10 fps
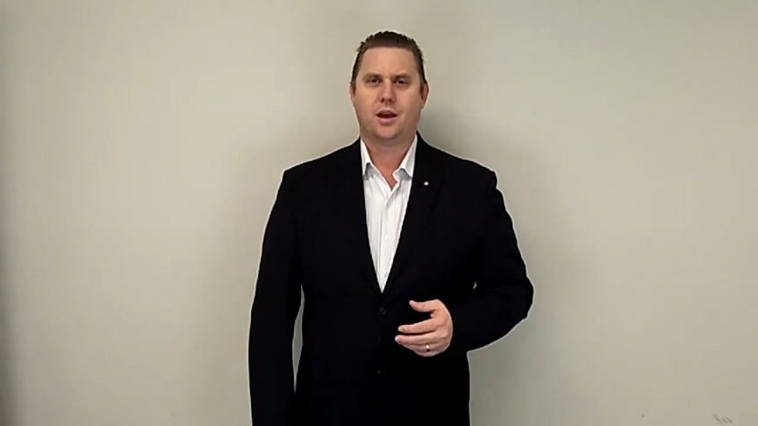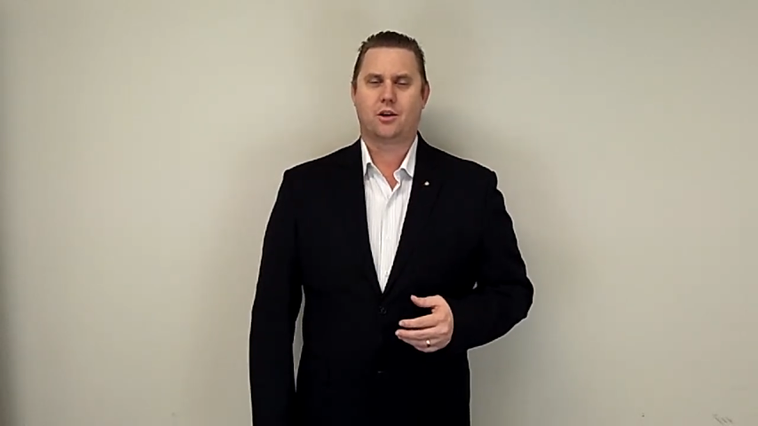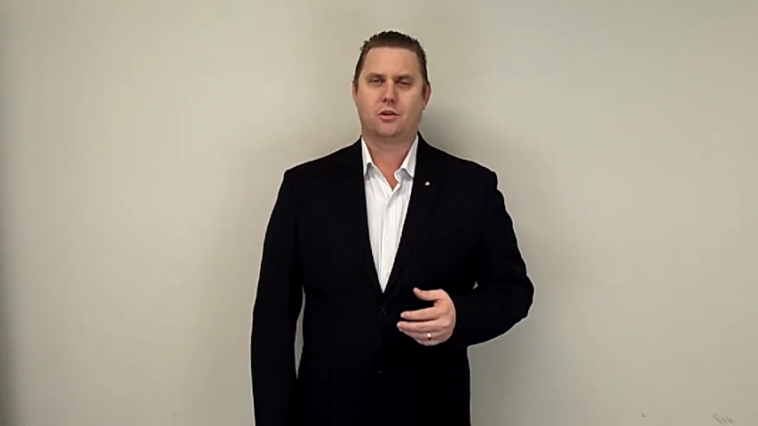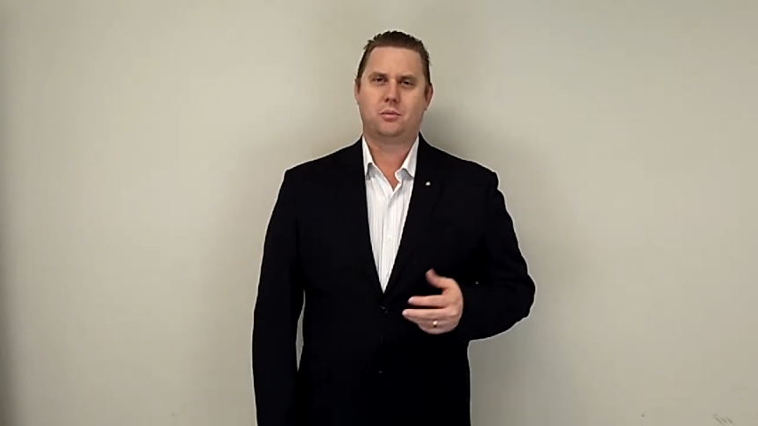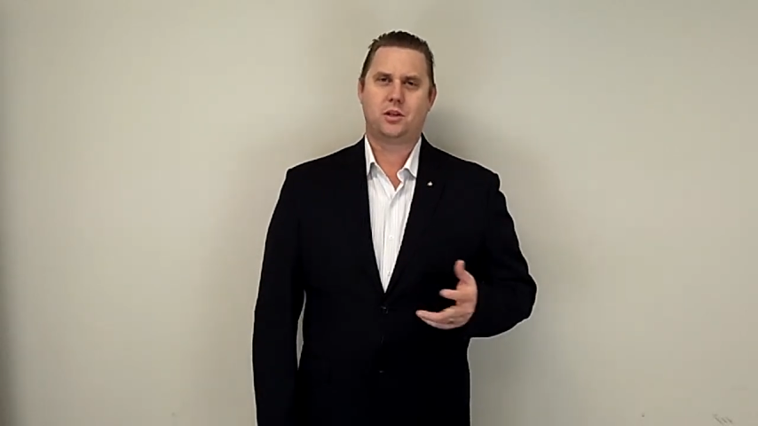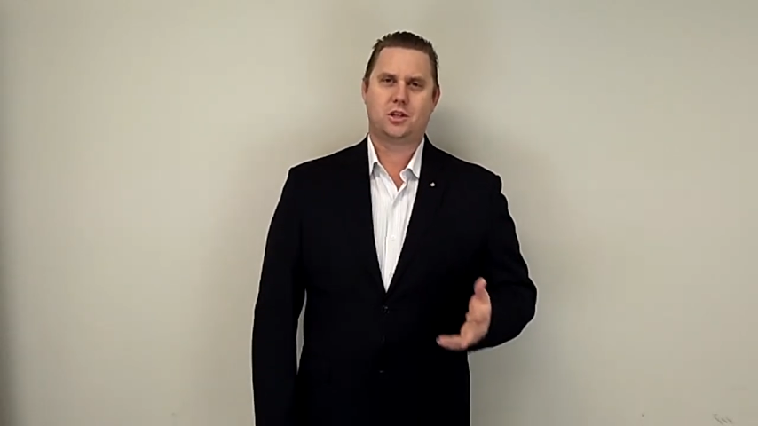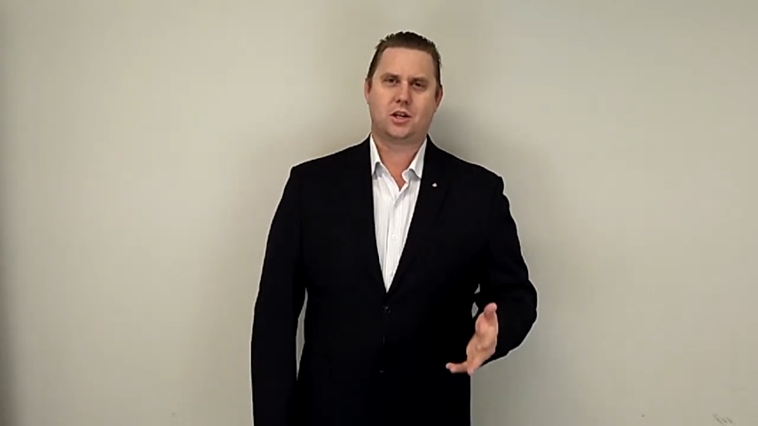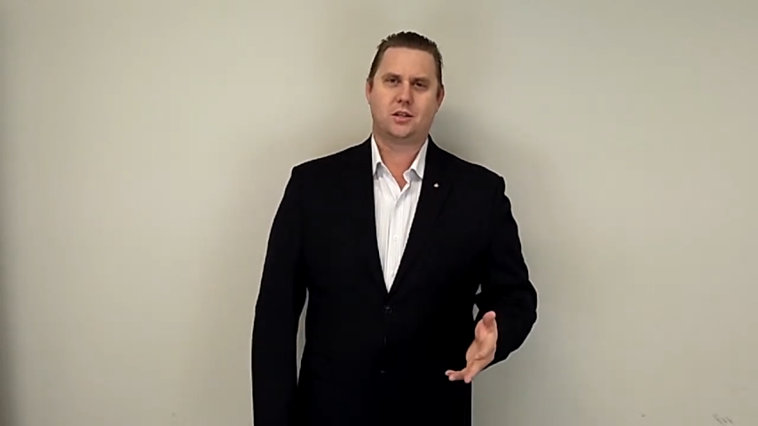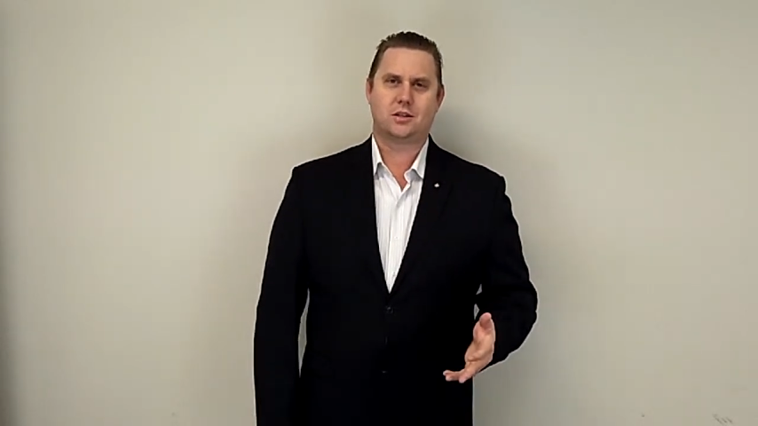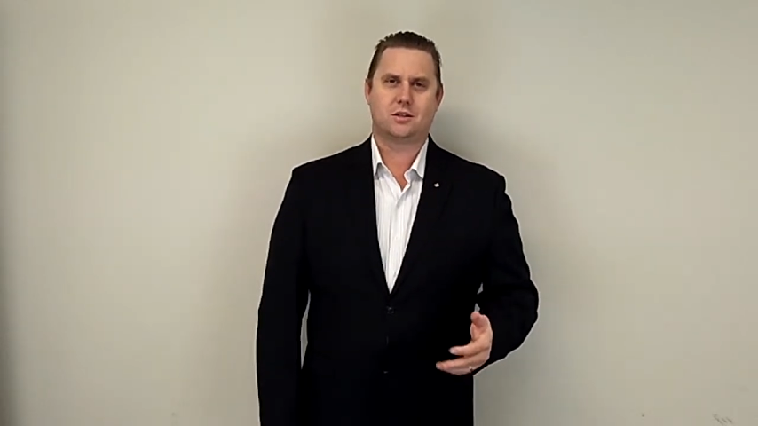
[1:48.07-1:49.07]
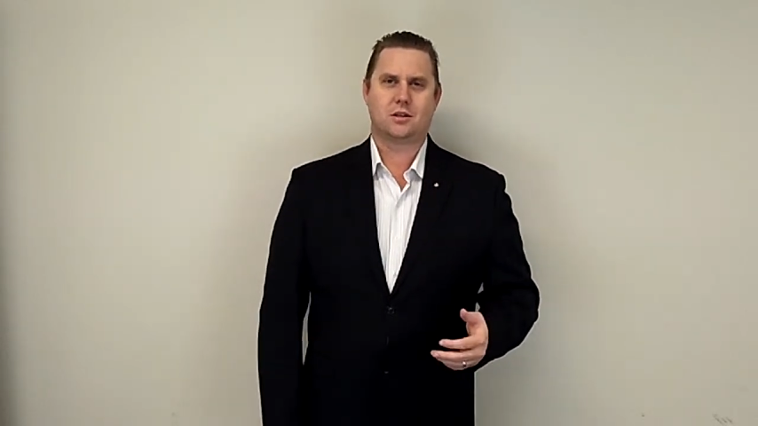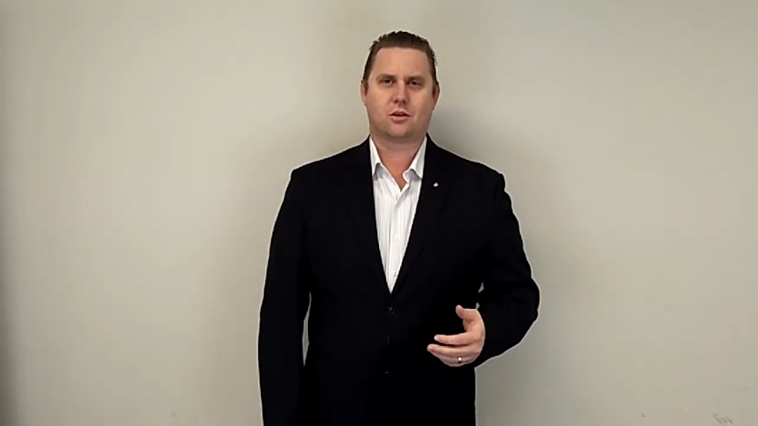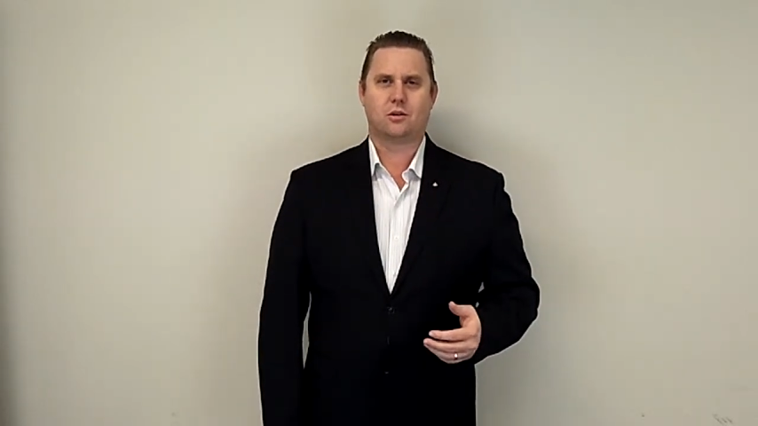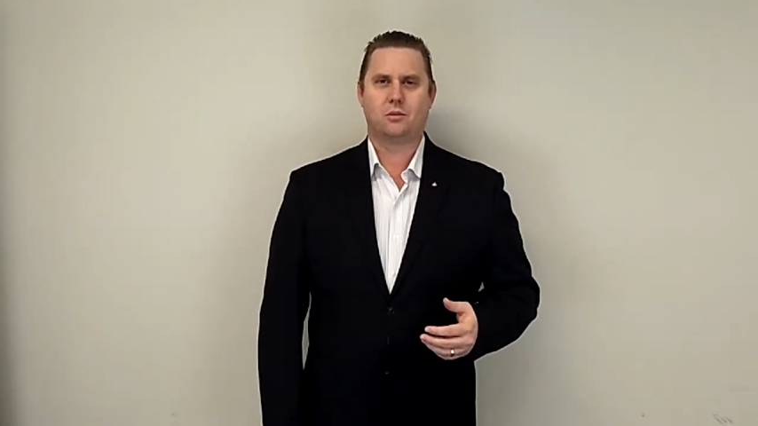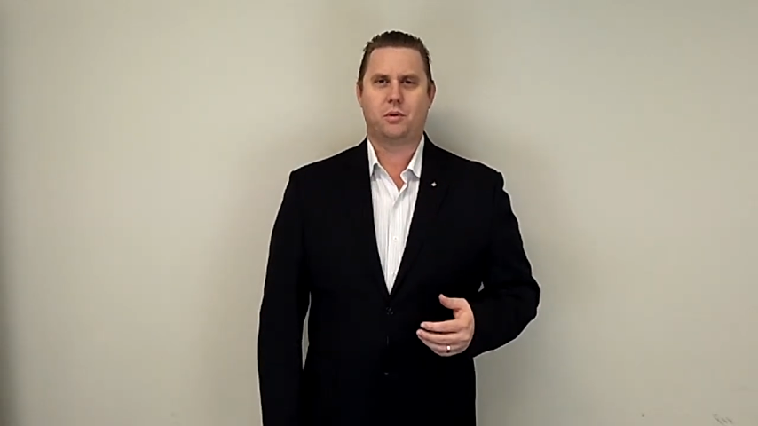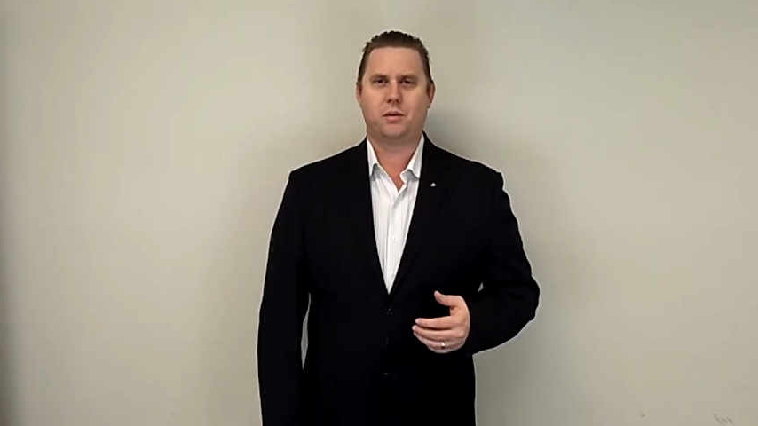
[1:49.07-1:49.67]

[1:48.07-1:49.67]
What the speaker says: It could be Jesus, it could